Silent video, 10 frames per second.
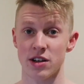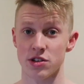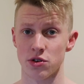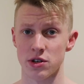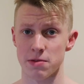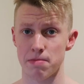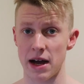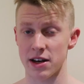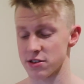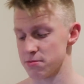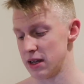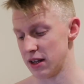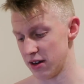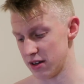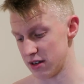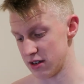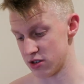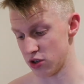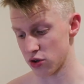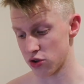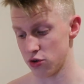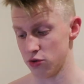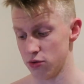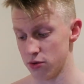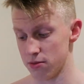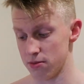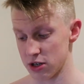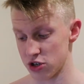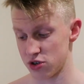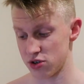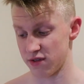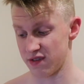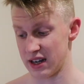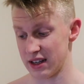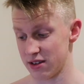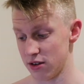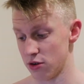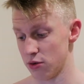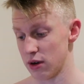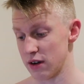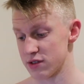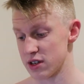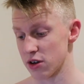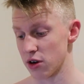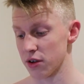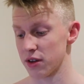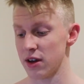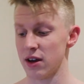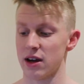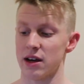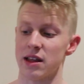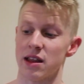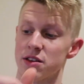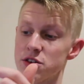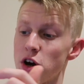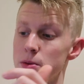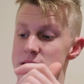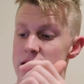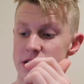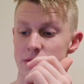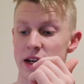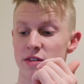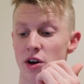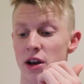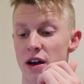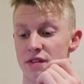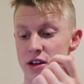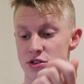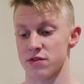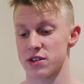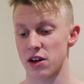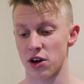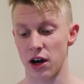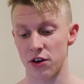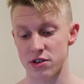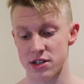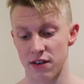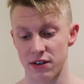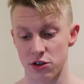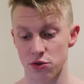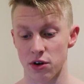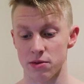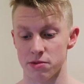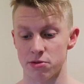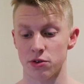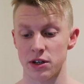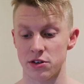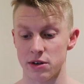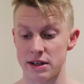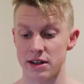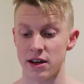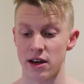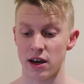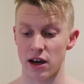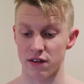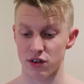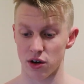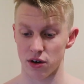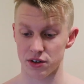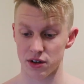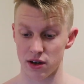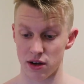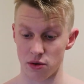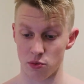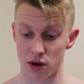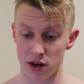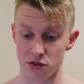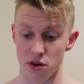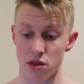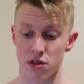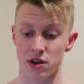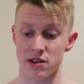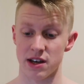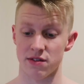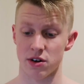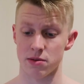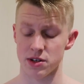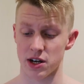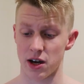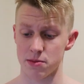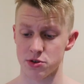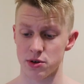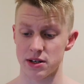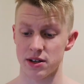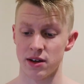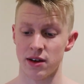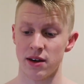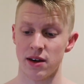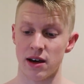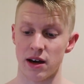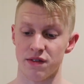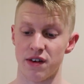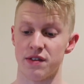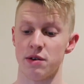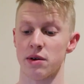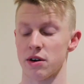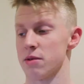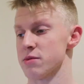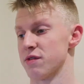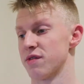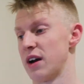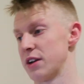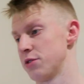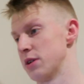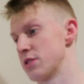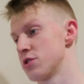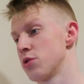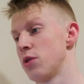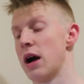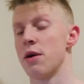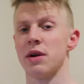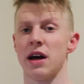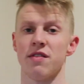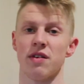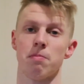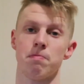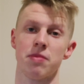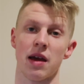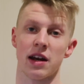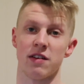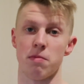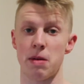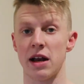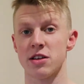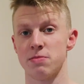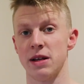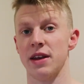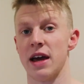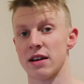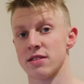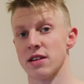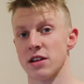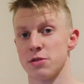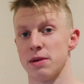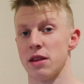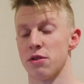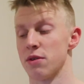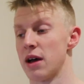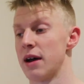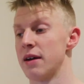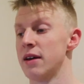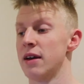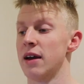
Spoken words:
So it's a balanced meal. It's not too much fat, you know. I've still got, and then at the top it says how many I've got left then. So I've still got 172 grams of protein to it. I've got 137 grams of carbs to it, and 51 grams of fat to it. So I'm gonna have a balanced meal next, and I'll explain through that.